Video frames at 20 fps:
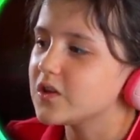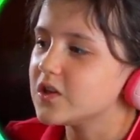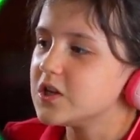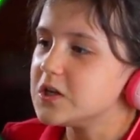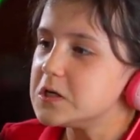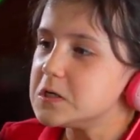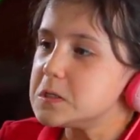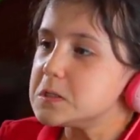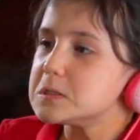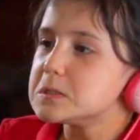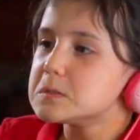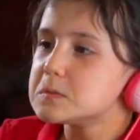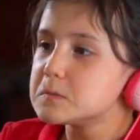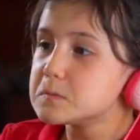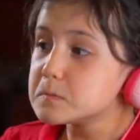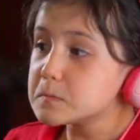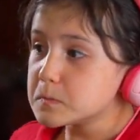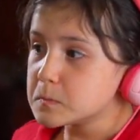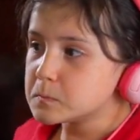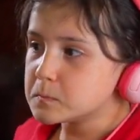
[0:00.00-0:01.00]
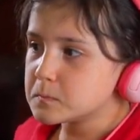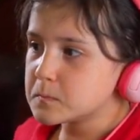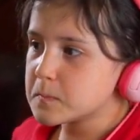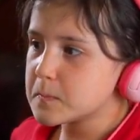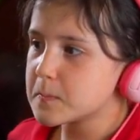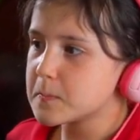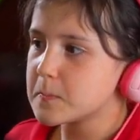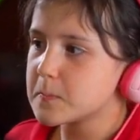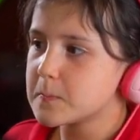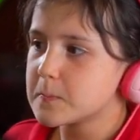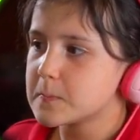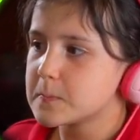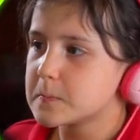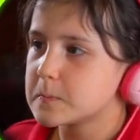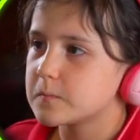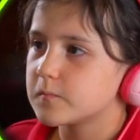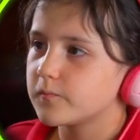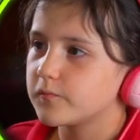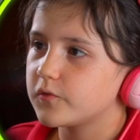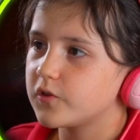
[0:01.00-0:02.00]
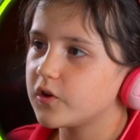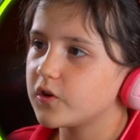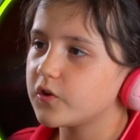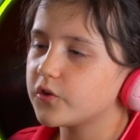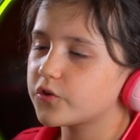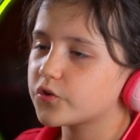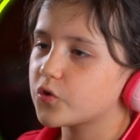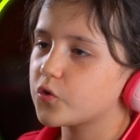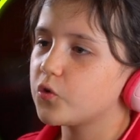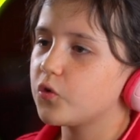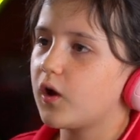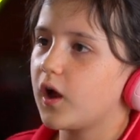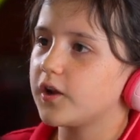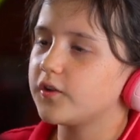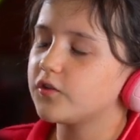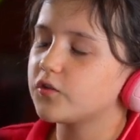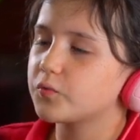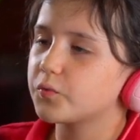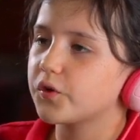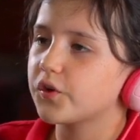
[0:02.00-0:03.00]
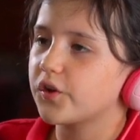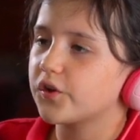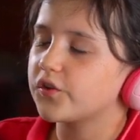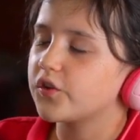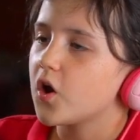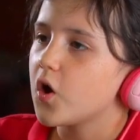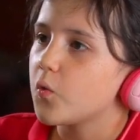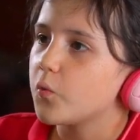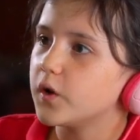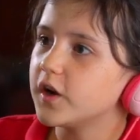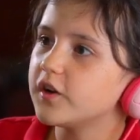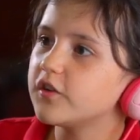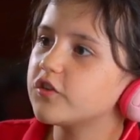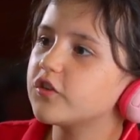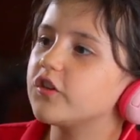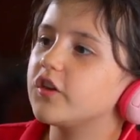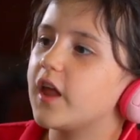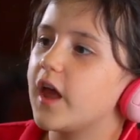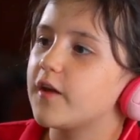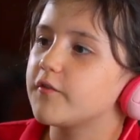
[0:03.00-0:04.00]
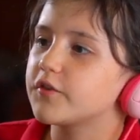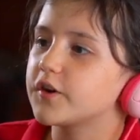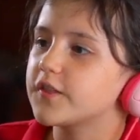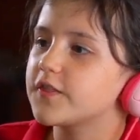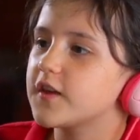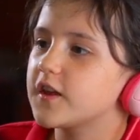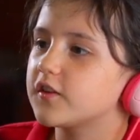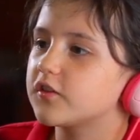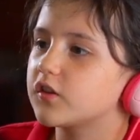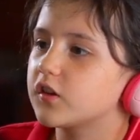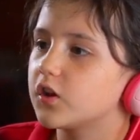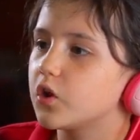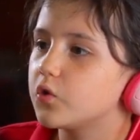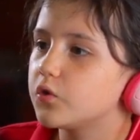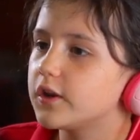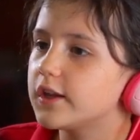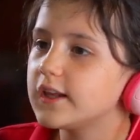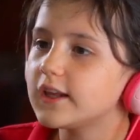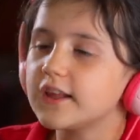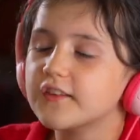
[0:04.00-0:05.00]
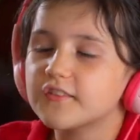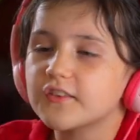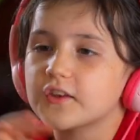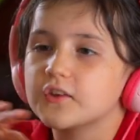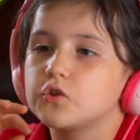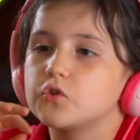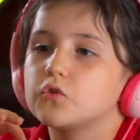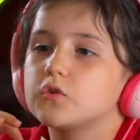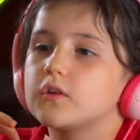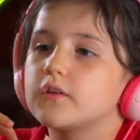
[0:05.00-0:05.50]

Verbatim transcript: hmm. Do you know what's cool? I just realized when it's everything's loading, it's like you